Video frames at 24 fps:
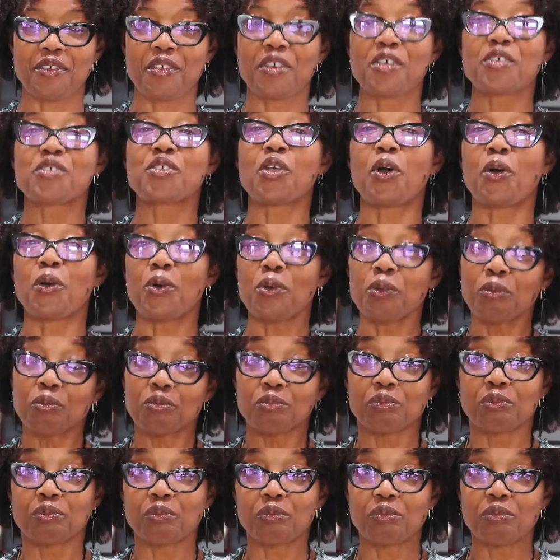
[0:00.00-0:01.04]
So,
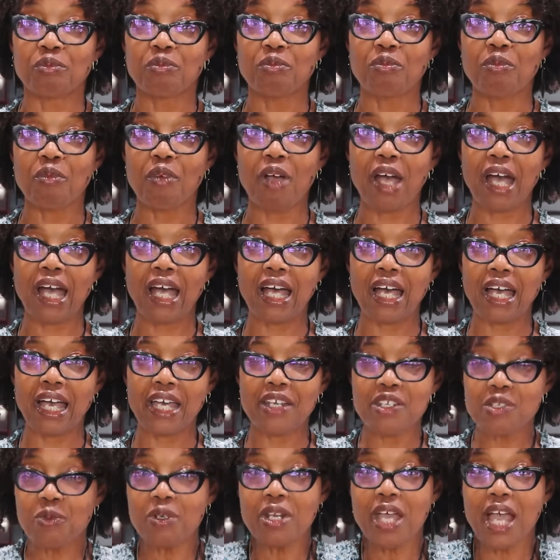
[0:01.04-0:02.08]
I
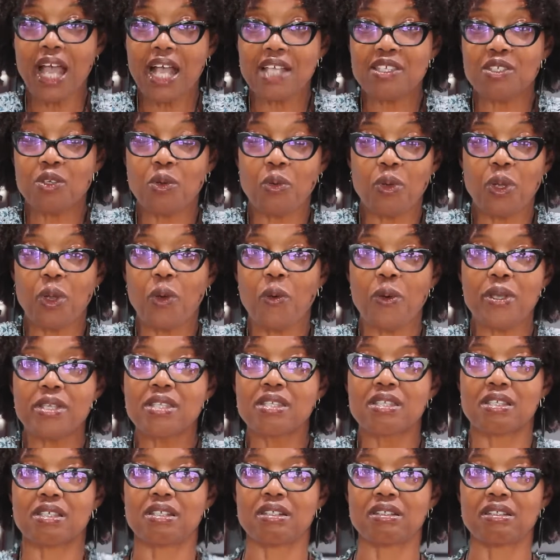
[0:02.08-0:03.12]
just want to ask a quick
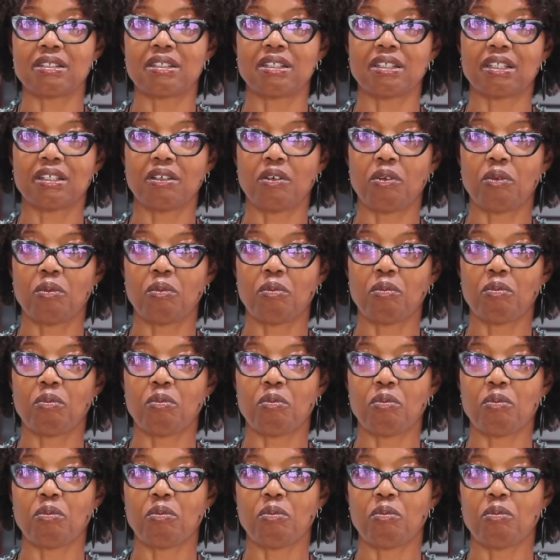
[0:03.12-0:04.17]
question.
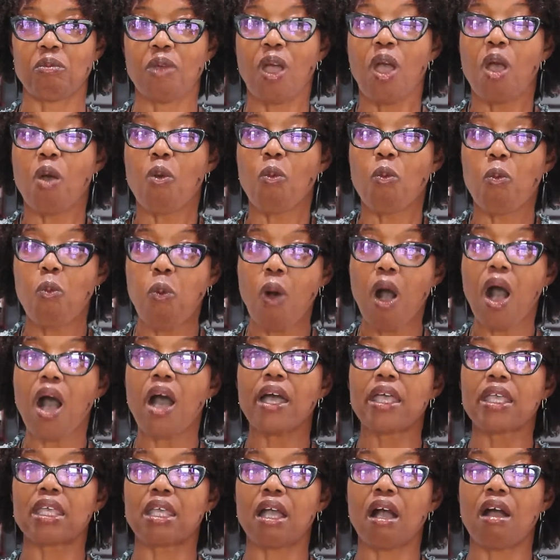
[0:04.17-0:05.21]

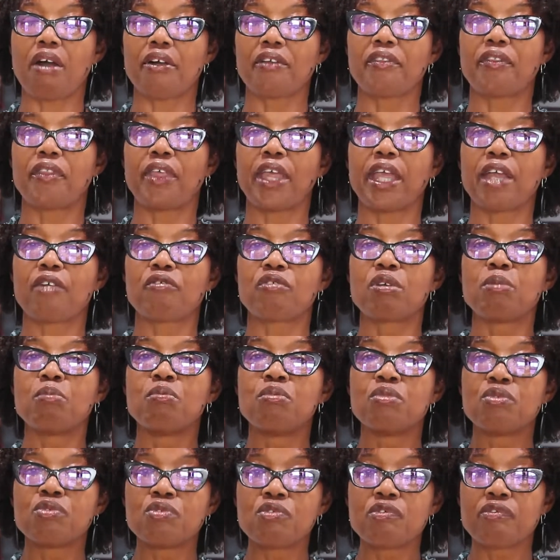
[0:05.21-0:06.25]
Why are they
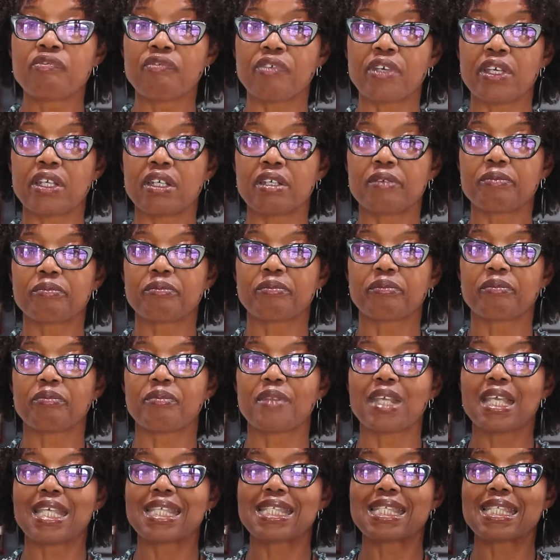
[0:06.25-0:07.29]
removing
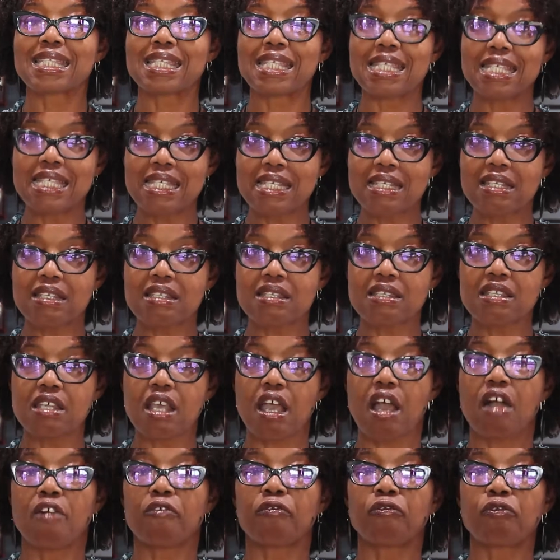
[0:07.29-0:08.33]
seeds
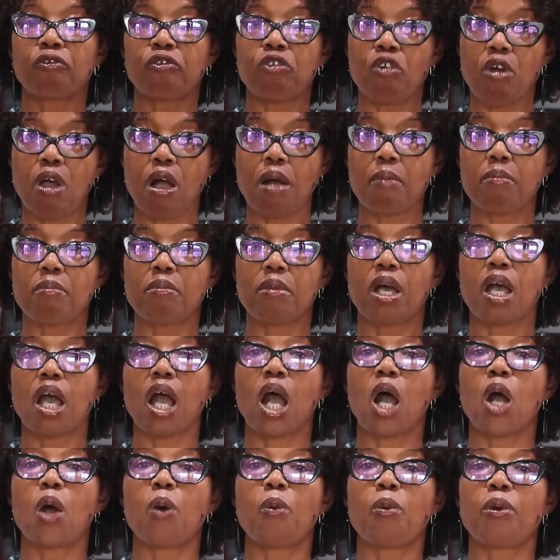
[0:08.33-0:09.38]
from
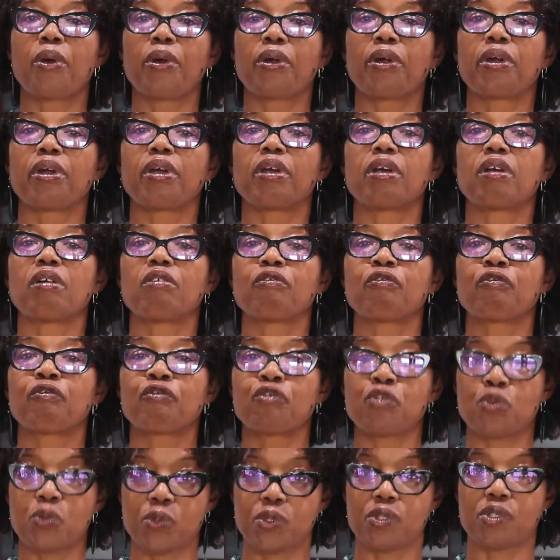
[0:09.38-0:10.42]
our
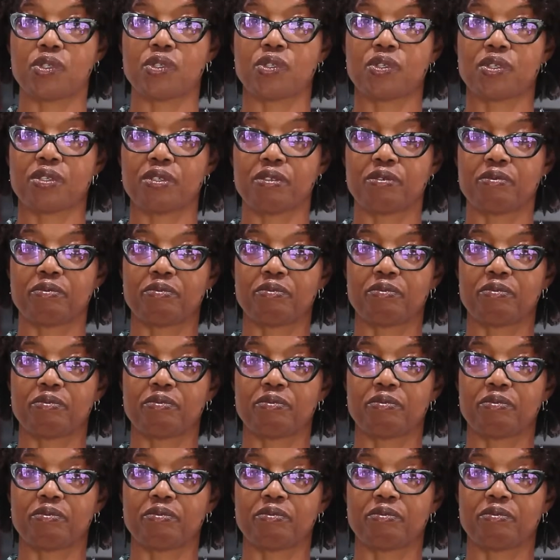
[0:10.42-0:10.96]
fruits.